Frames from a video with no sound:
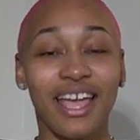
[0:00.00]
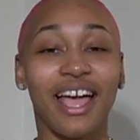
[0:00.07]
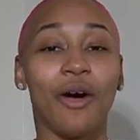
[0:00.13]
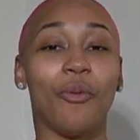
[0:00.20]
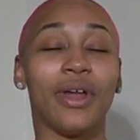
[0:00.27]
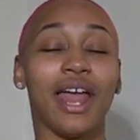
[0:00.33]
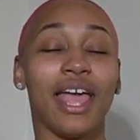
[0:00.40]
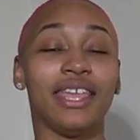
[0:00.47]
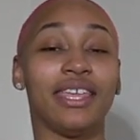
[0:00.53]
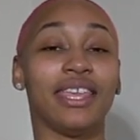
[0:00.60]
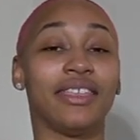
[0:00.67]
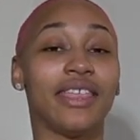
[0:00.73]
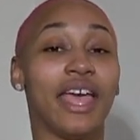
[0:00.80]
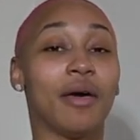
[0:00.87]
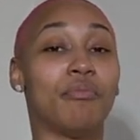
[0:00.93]
When I
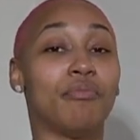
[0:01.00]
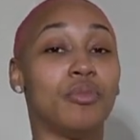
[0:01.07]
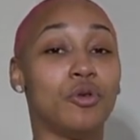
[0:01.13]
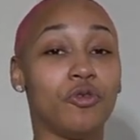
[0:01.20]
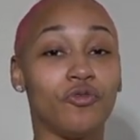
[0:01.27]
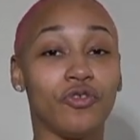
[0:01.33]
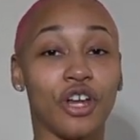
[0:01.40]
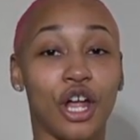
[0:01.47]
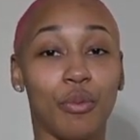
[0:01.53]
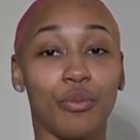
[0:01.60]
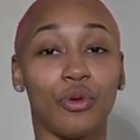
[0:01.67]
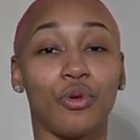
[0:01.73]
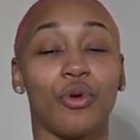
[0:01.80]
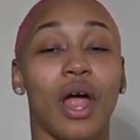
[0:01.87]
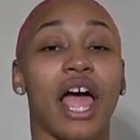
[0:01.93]
get that booth
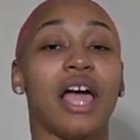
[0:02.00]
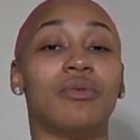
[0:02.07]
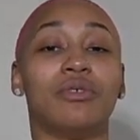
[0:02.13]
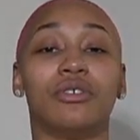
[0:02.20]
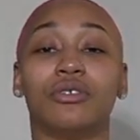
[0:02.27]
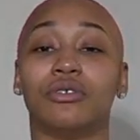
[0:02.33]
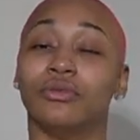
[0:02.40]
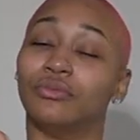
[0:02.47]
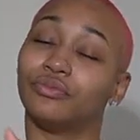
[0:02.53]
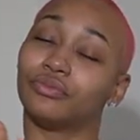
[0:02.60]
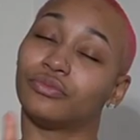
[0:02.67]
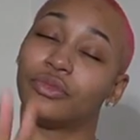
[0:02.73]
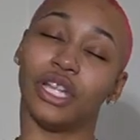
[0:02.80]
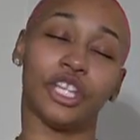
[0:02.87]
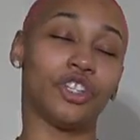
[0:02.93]
number, I will
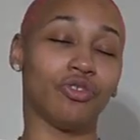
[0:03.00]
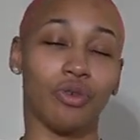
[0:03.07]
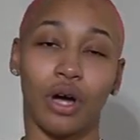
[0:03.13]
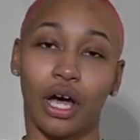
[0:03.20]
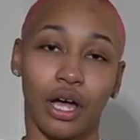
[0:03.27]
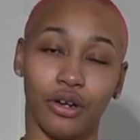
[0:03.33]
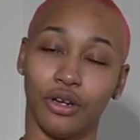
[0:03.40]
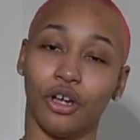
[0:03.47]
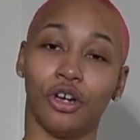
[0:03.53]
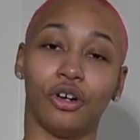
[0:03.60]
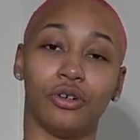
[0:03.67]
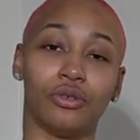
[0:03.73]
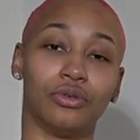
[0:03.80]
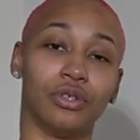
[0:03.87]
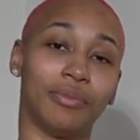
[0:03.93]
let you all
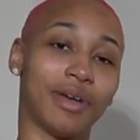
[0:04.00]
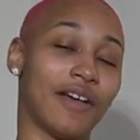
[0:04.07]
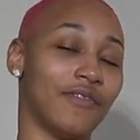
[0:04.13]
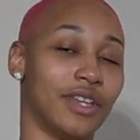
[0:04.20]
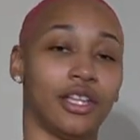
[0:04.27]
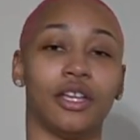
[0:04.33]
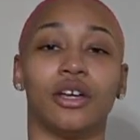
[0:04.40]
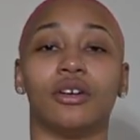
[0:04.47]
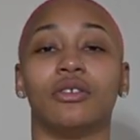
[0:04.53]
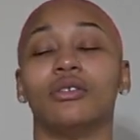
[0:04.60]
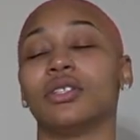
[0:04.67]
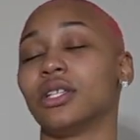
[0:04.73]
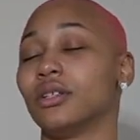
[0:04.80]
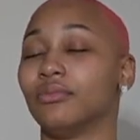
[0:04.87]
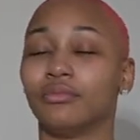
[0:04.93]
know in my
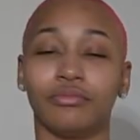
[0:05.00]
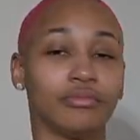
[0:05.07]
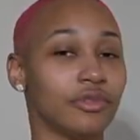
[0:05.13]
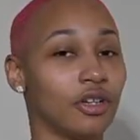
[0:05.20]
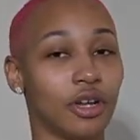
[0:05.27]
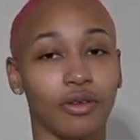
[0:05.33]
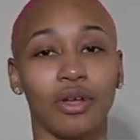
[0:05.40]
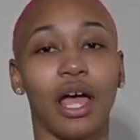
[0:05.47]
videos, and you know,